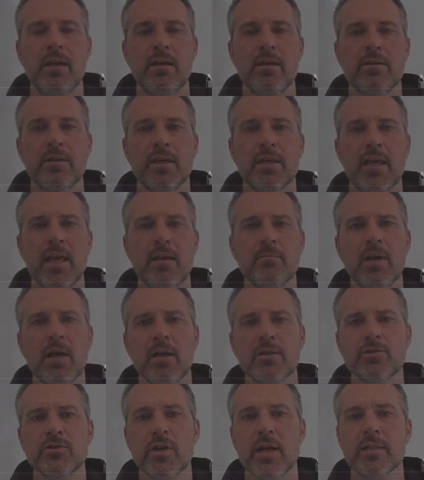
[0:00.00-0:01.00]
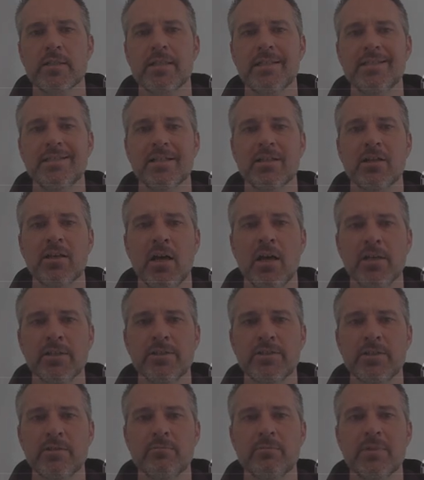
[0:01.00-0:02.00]
The game contract is a
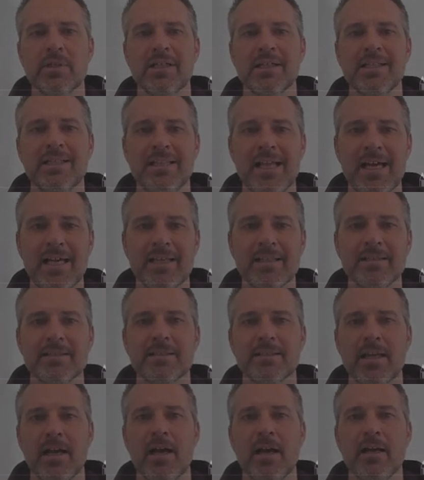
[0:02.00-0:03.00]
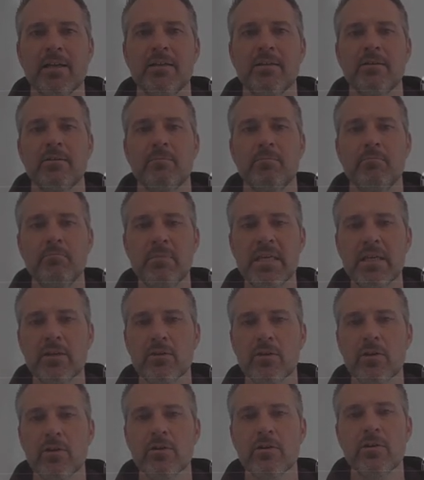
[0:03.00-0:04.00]
custom client-side
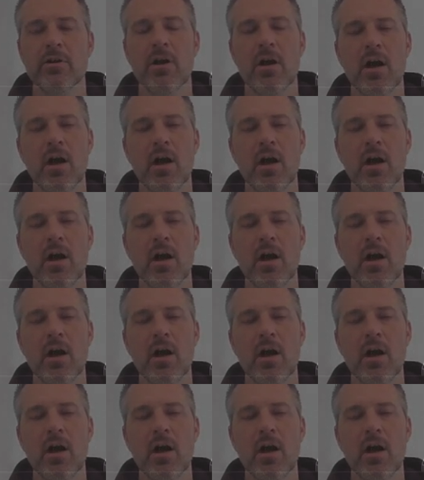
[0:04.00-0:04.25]
mirror